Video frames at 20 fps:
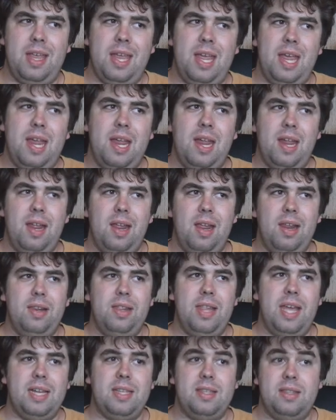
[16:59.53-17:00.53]

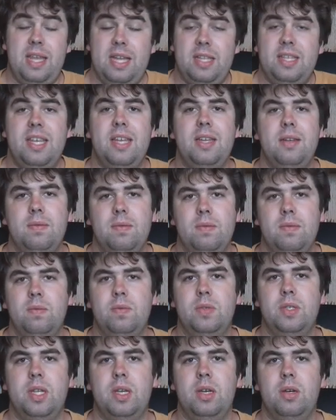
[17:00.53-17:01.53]
And that's it.
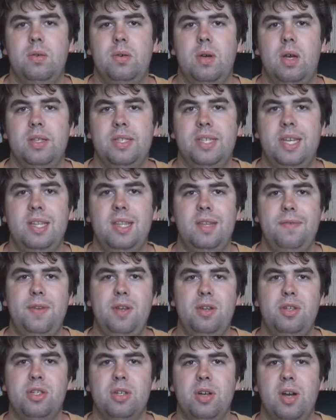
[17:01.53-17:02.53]
So I'll see you in the
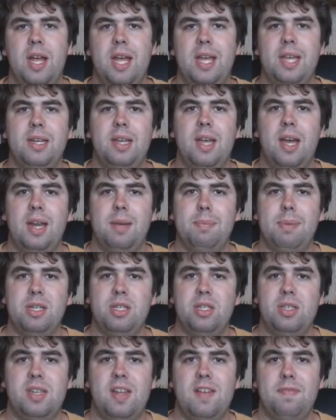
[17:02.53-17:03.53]
future. I got a
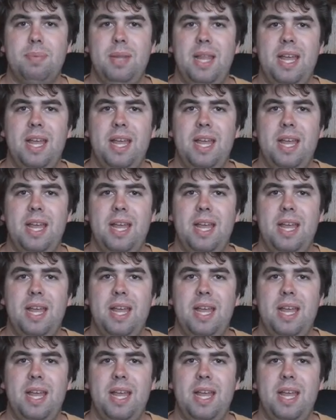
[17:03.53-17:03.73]
bunch of stuff